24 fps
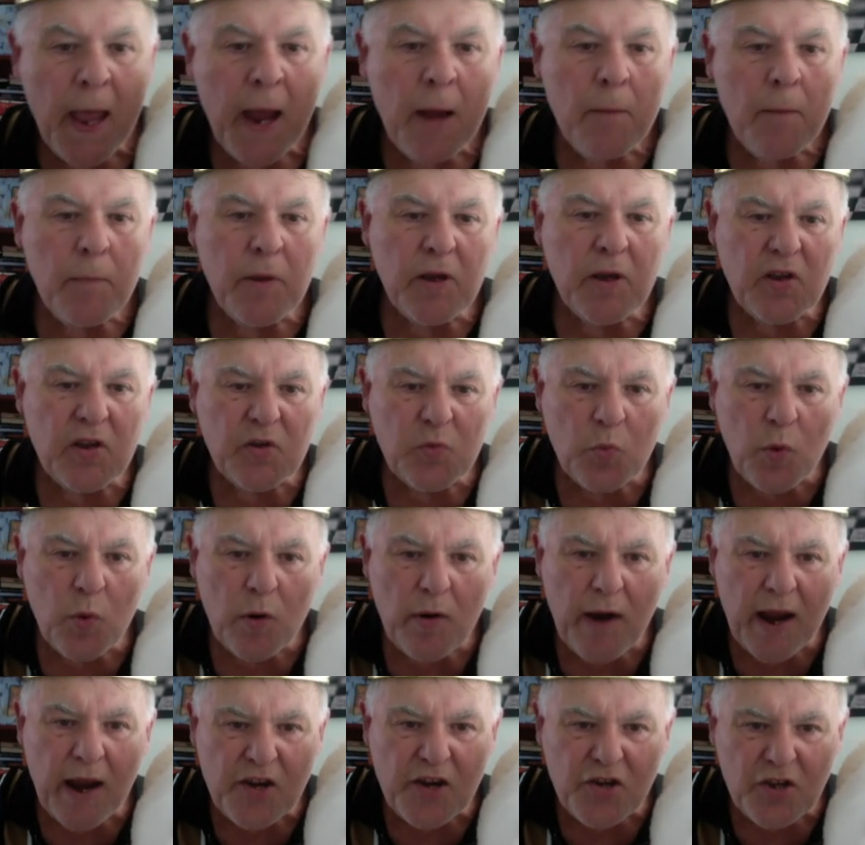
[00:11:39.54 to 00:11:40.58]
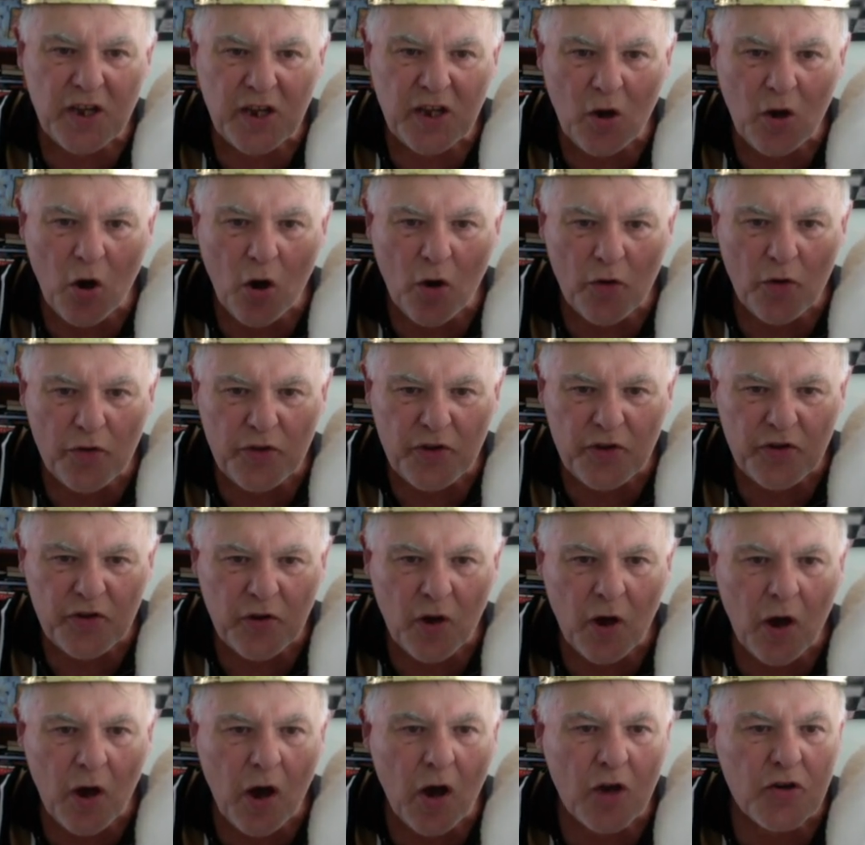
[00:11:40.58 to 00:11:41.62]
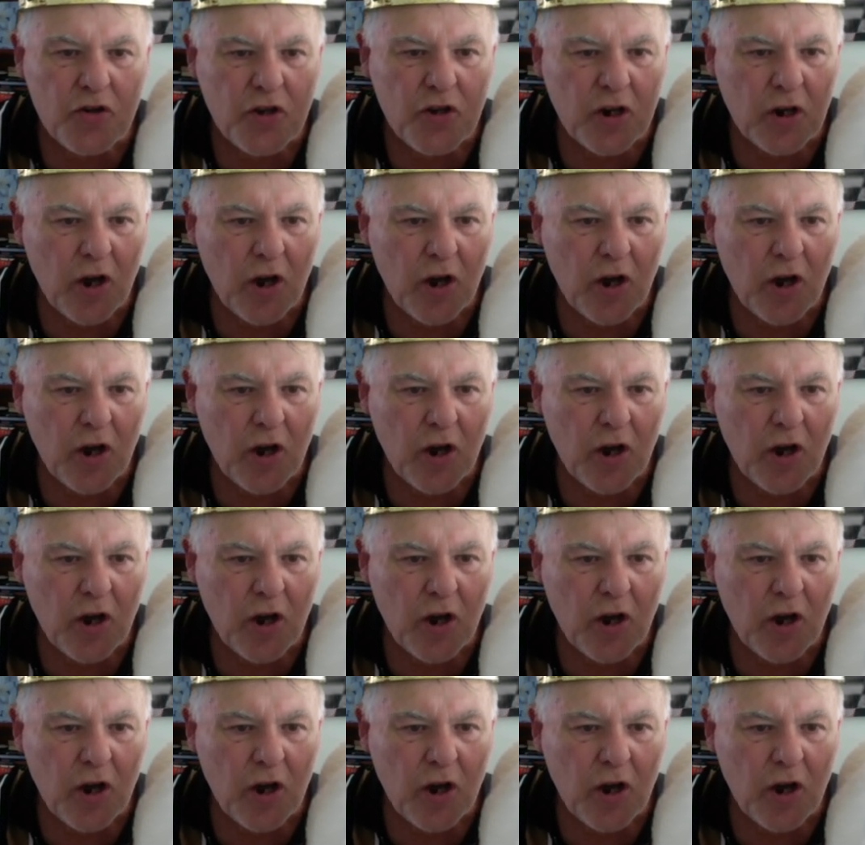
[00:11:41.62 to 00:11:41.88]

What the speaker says: because we're actually on this. I